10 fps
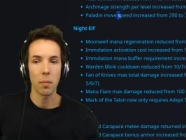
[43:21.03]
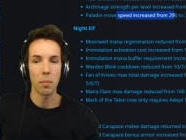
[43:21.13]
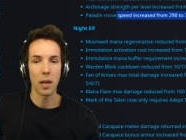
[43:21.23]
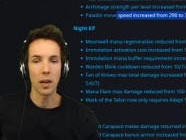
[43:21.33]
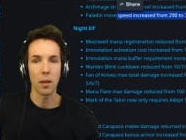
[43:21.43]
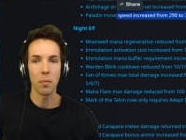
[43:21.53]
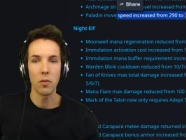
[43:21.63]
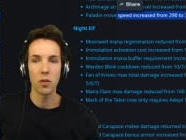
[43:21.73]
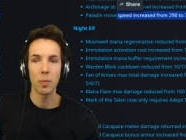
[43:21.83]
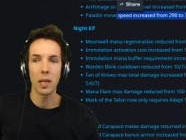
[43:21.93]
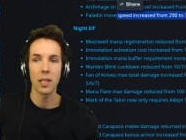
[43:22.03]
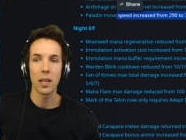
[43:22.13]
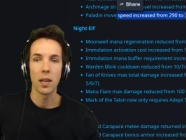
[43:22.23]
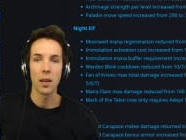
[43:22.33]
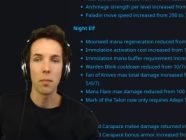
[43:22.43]
Paladin move speed,
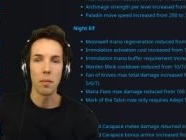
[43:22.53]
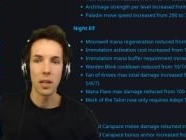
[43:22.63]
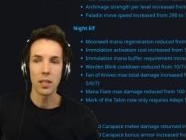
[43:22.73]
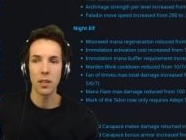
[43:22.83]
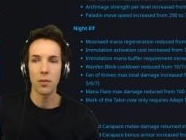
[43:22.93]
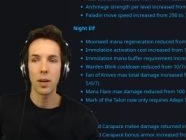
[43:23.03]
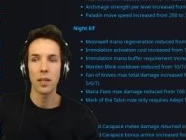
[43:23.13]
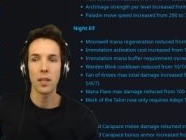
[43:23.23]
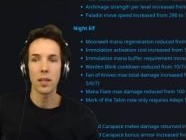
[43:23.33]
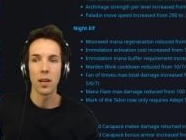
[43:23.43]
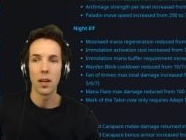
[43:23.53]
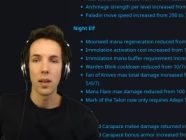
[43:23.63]
Militia Duration,